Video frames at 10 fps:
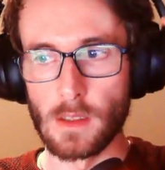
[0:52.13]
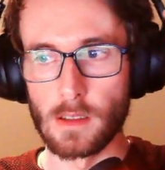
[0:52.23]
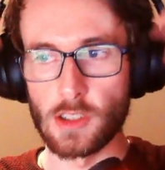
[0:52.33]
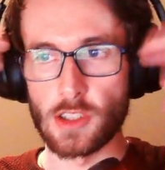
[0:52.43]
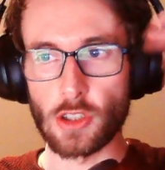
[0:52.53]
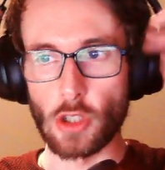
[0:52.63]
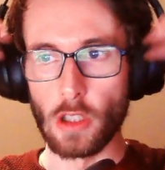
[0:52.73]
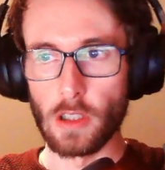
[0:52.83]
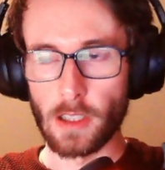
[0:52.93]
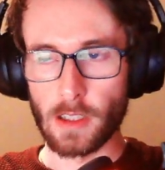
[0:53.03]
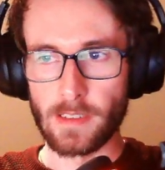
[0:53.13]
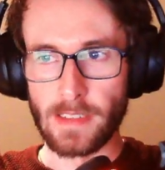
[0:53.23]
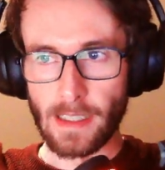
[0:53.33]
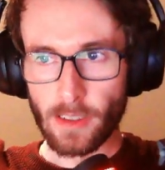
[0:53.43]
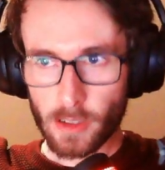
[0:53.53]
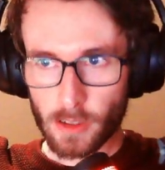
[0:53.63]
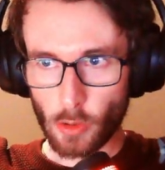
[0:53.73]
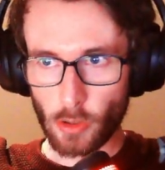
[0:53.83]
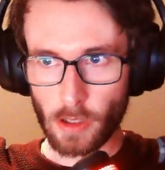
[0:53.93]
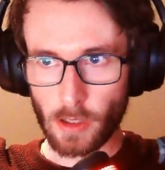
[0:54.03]
skull like a deer or
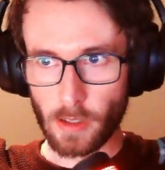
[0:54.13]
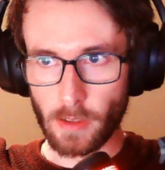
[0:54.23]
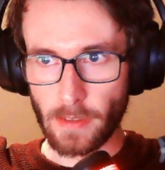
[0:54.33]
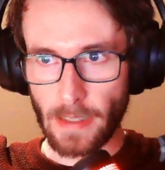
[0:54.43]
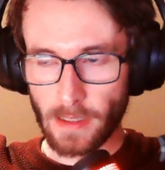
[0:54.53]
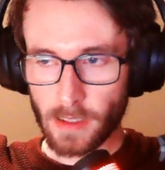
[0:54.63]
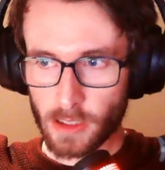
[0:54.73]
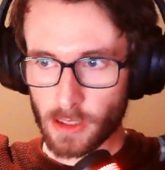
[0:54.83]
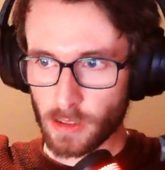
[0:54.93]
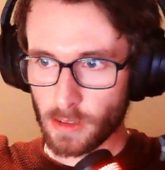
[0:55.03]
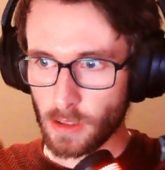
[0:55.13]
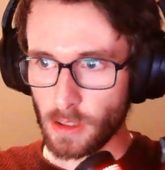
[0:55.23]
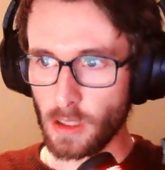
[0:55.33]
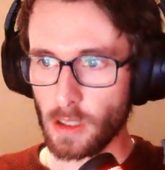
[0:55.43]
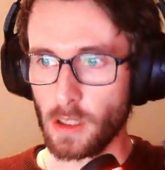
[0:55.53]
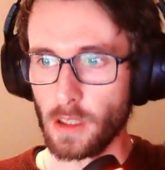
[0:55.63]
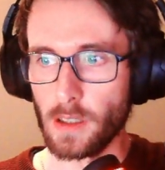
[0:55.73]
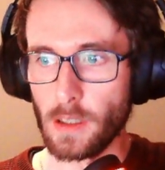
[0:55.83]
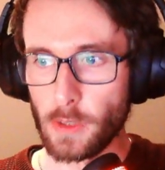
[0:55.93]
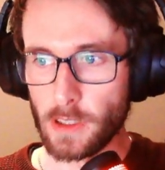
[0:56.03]
an elk
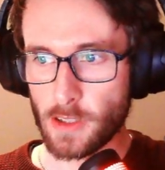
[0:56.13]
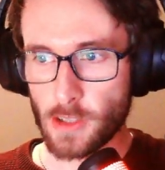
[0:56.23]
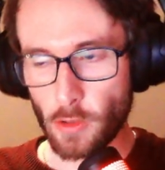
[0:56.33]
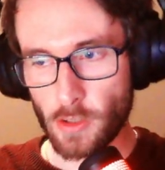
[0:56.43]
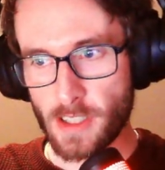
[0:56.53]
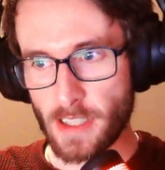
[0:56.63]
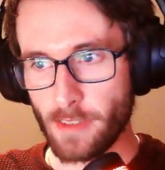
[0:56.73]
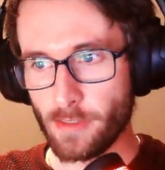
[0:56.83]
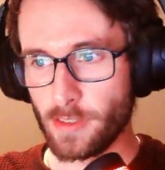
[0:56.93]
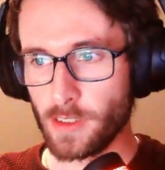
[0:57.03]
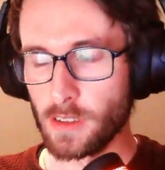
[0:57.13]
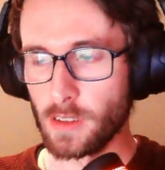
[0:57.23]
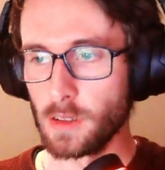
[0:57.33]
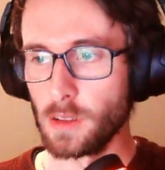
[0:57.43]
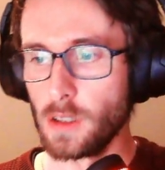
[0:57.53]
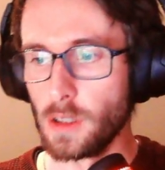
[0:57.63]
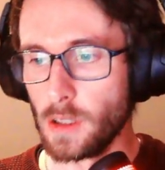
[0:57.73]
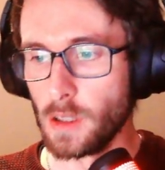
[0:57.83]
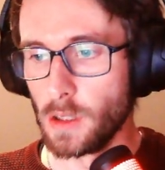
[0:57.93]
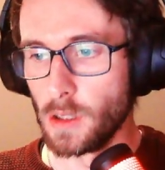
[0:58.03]
with a sun staff.
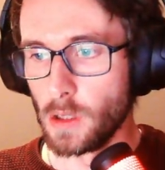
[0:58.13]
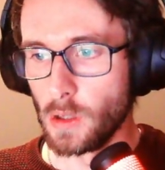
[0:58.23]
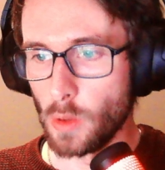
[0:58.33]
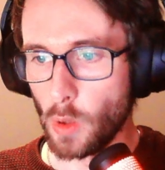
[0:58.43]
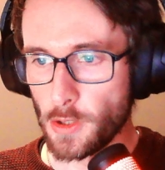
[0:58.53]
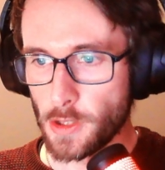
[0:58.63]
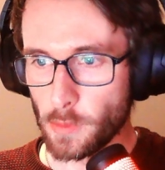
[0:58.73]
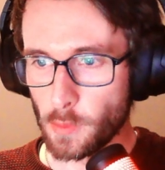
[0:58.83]
Also,